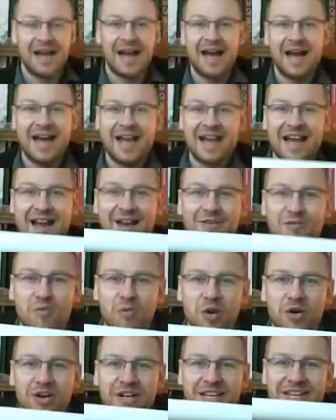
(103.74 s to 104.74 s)
I have
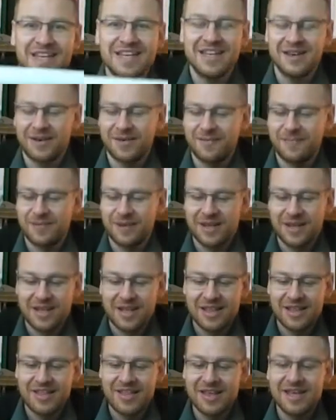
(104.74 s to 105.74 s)
one here.
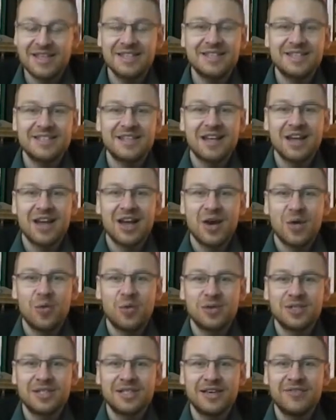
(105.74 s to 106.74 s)
This
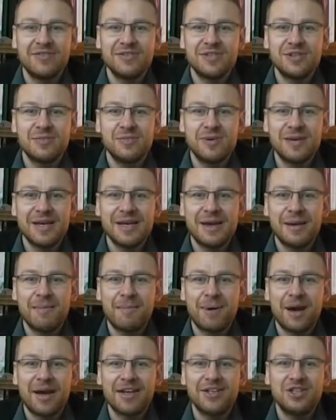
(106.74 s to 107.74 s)
was given to me
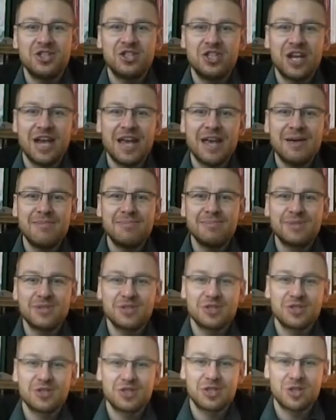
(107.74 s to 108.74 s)
by
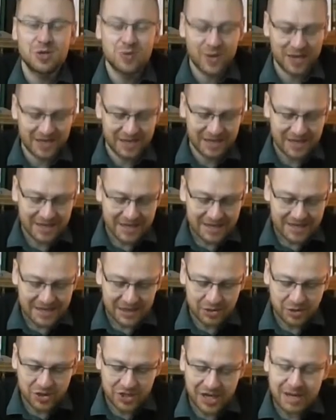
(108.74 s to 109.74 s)
James Suing.
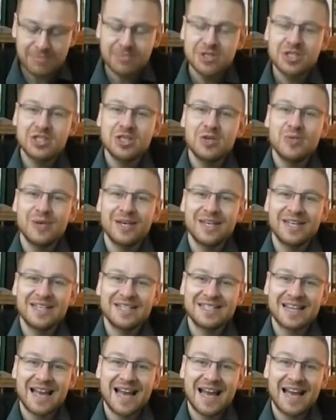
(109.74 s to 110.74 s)
Now, James Suing
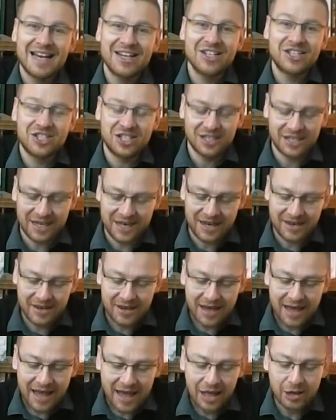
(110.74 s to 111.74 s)
is actually
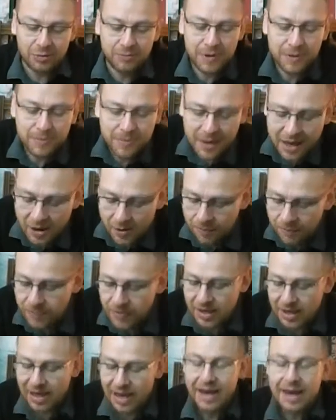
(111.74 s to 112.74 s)
helping me out.
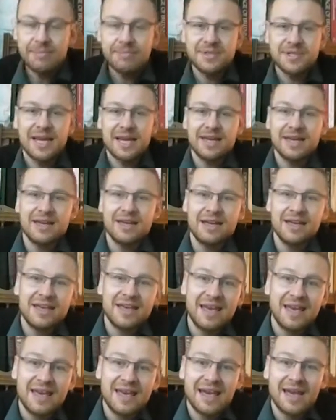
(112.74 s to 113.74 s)
I'm taking a
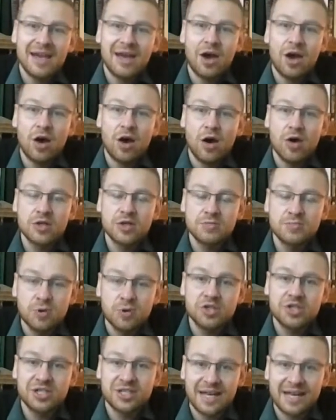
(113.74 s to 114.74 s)
year, as
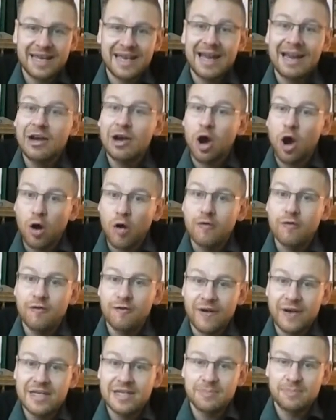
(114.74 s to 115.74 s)
much as I can, off
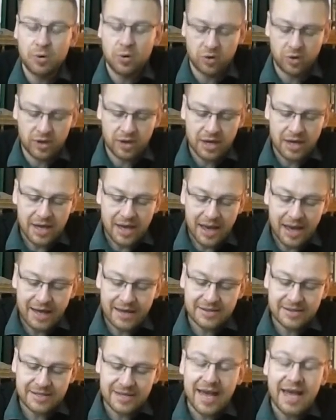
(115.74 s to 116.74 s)
Facebook.
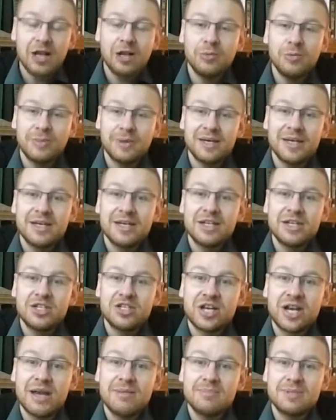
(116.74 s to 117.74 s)
And to help me,
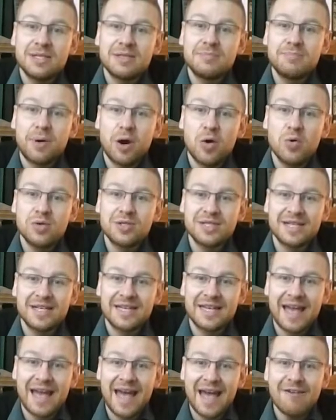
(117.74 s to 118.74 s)
James is
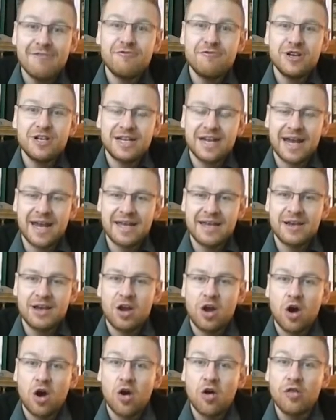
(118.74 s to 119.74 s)
posting every day
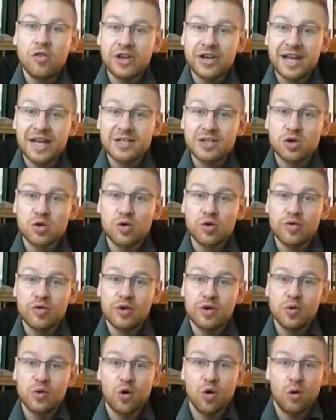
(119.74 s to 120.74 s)
on the Natori
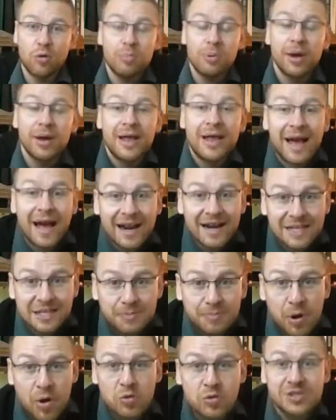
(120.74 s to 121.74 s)
Ryu Hub, and he's
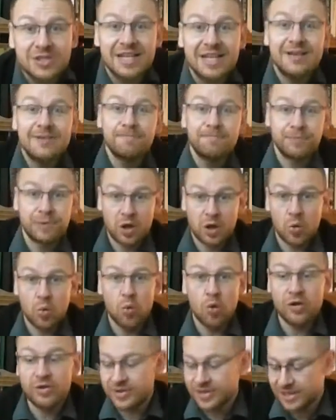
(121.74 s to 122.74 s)
posting one